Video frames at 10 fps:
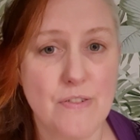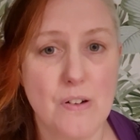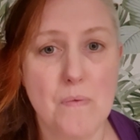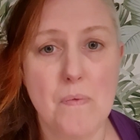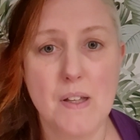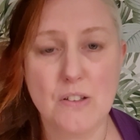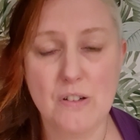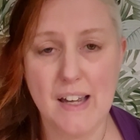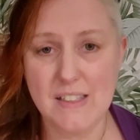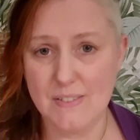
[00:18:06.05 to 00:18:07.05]
from
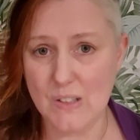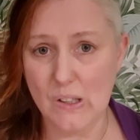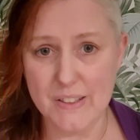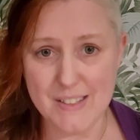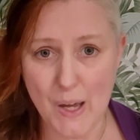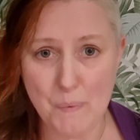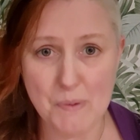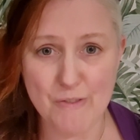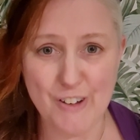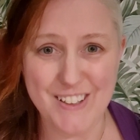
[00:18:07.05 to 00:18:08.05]
Creative Scotland's
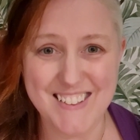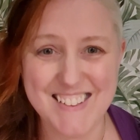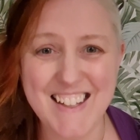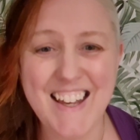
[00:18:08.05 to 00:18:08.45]
Open Fund,